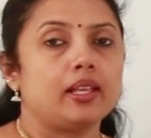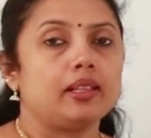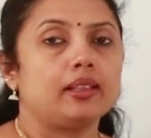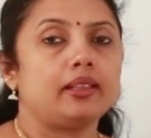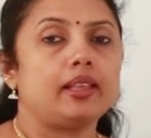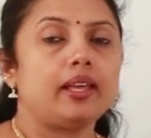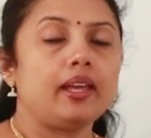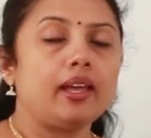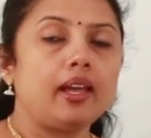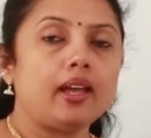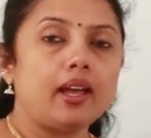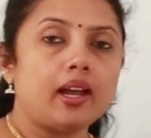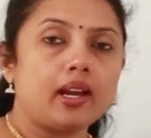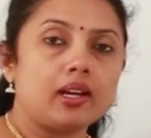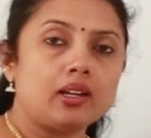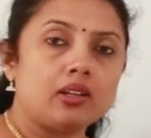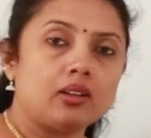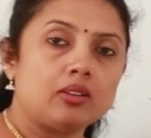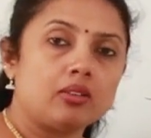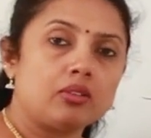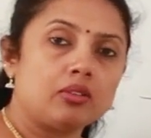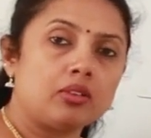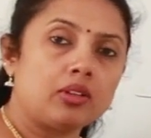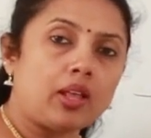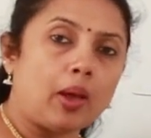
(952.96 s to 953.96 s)
They
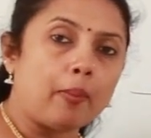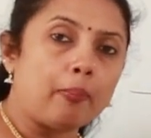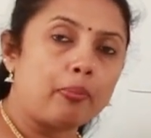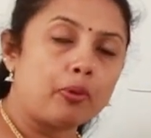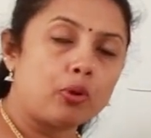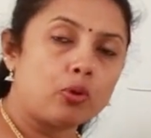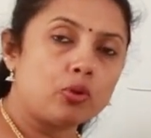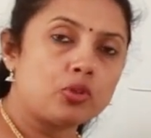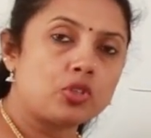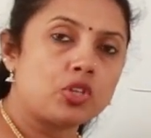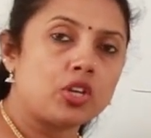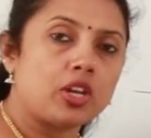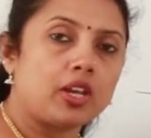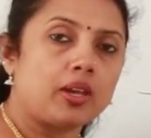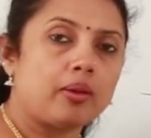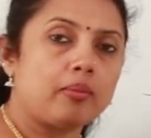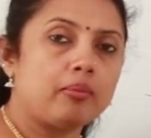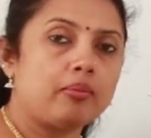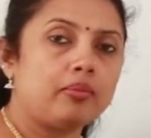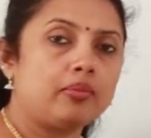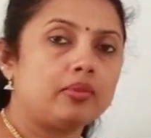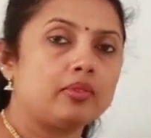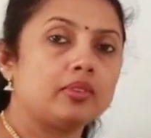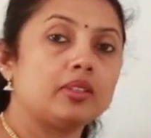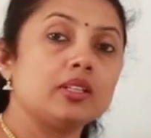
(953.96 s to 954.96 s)
ad, uh, approach
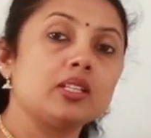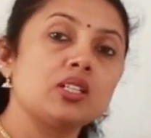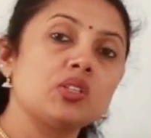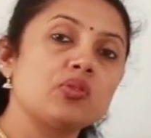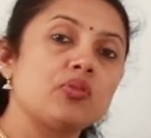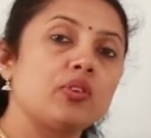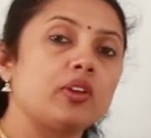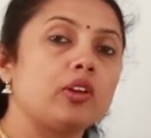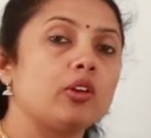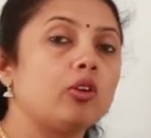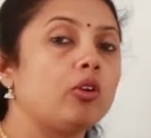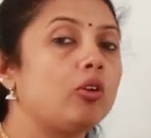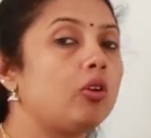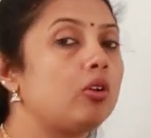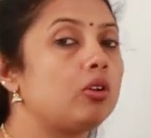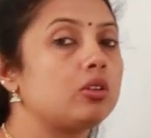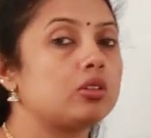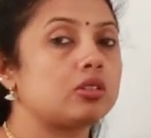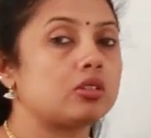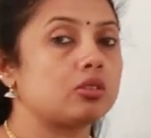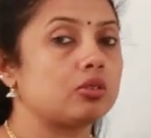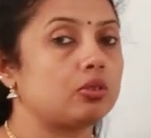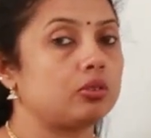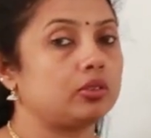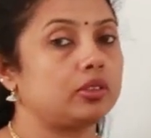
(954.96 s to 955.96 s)
him. This fellow
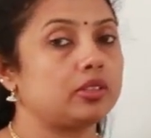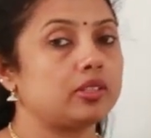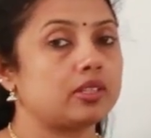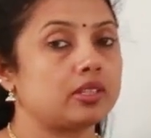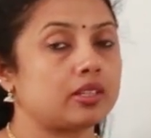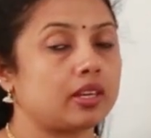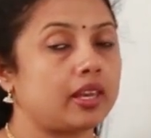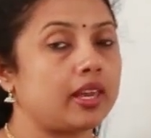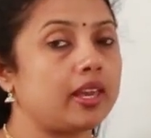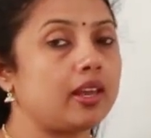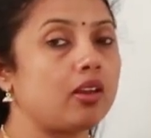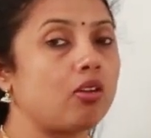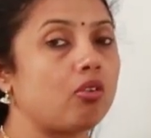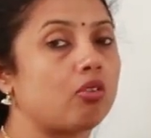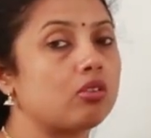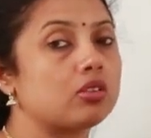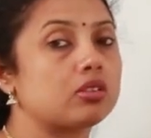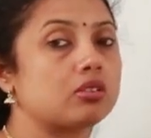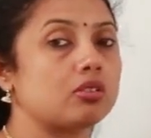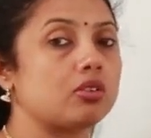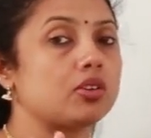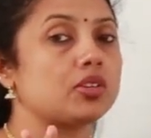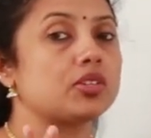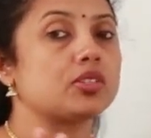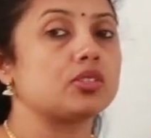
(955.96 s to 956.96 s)
also, this king
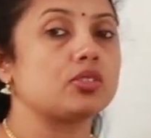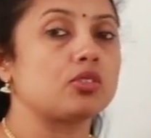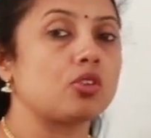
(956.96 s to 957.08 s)
also is